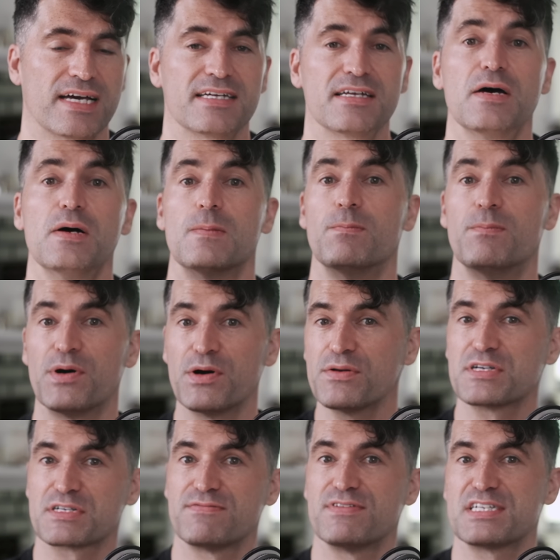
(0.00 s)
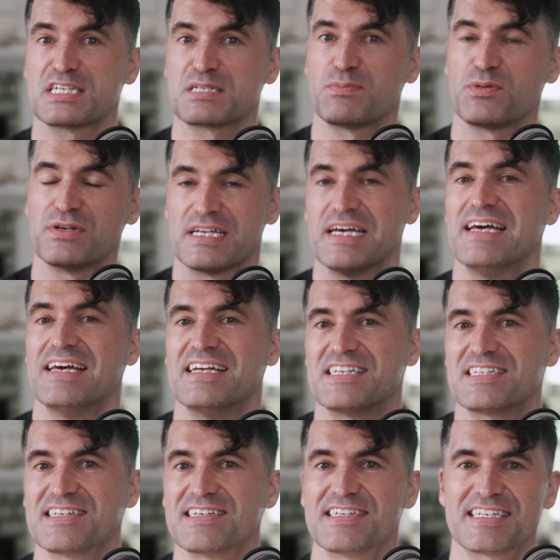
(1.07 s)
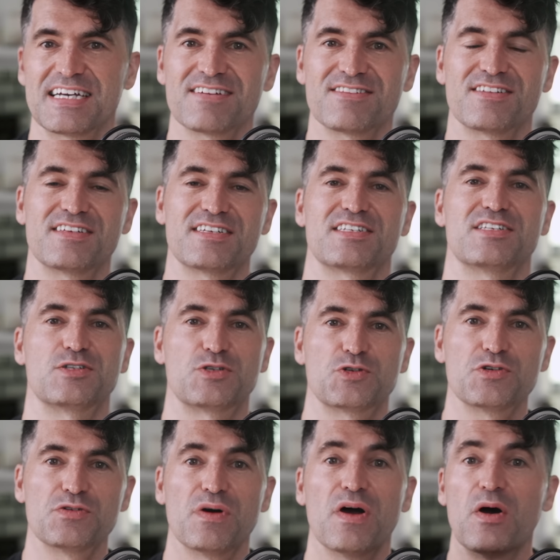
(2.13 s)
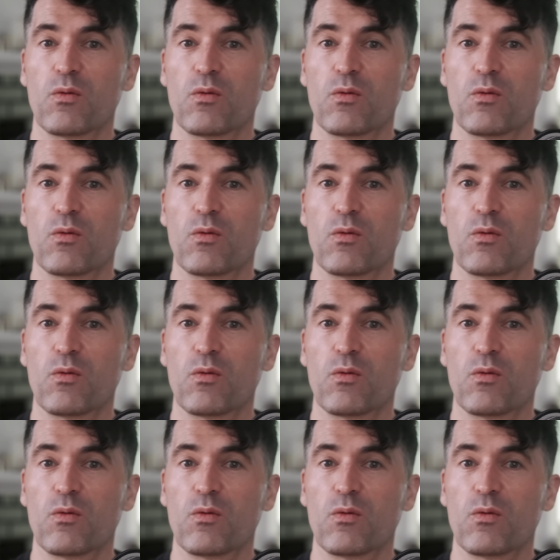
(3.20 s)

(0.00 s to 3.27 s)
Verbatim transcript: And bonus physics point, it turns out that this is true